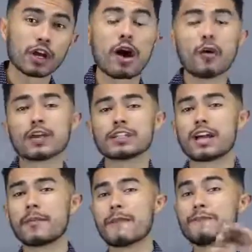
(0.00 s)
video, I want
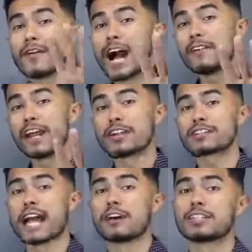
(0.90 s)
to talk about 5
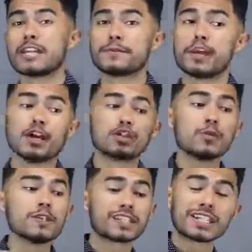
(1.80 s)
hairstyle tips
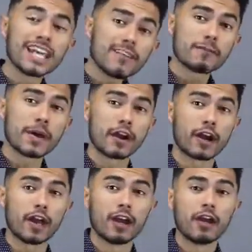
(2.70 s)
to achieve
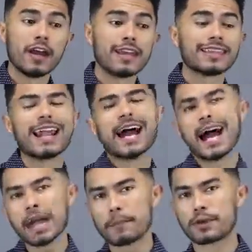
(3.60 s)
better hair that
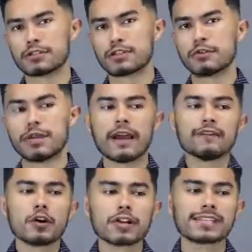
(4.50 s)
I personally do. And
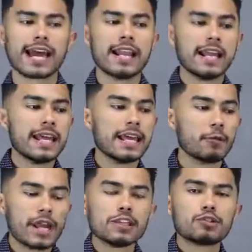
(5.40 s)
I've noticed that
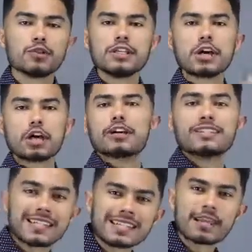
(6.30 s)
when I do these on a
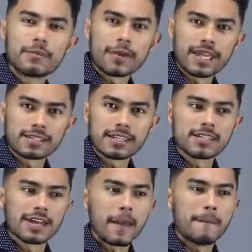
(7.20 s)
consistent
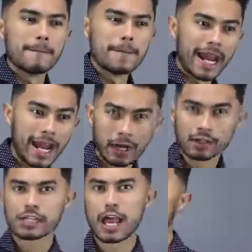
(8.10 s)
basis, my
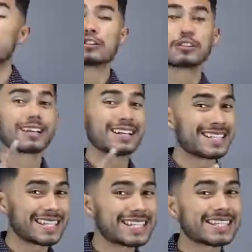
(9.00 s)
hairstyle looks
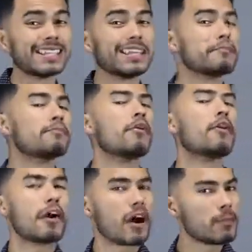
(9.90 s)
consistently
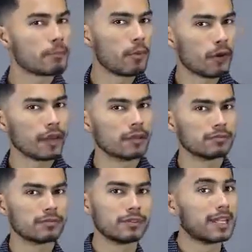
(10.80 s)
more on point
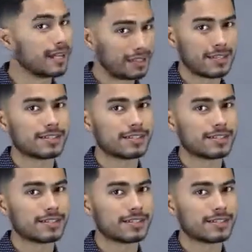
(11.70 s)
than it